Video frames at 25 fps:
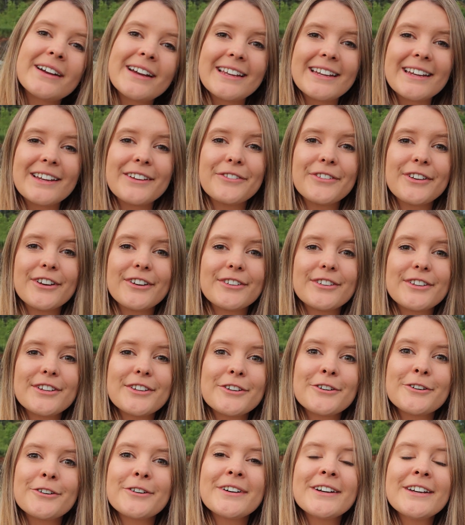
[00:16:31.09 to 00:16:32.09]
And if you're
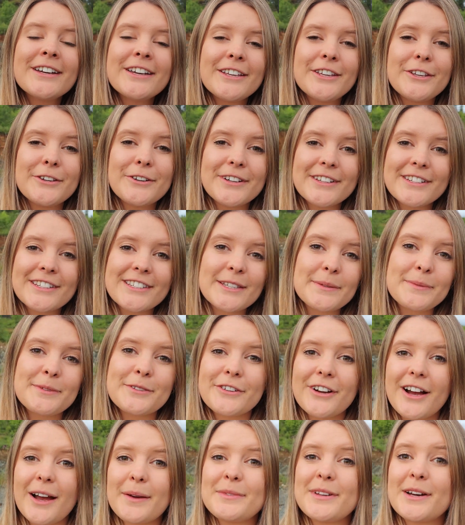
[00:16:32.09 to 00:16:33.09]
new, you can
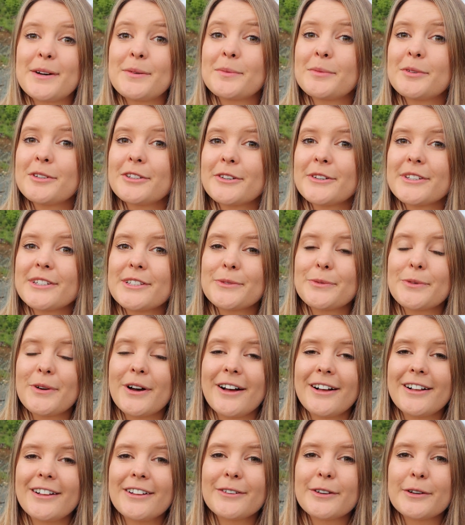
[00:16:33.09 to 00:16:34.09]
subscribe down below as
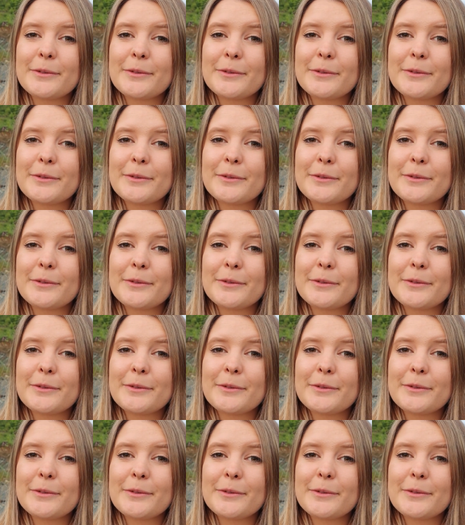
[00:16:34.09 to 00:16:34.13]
well.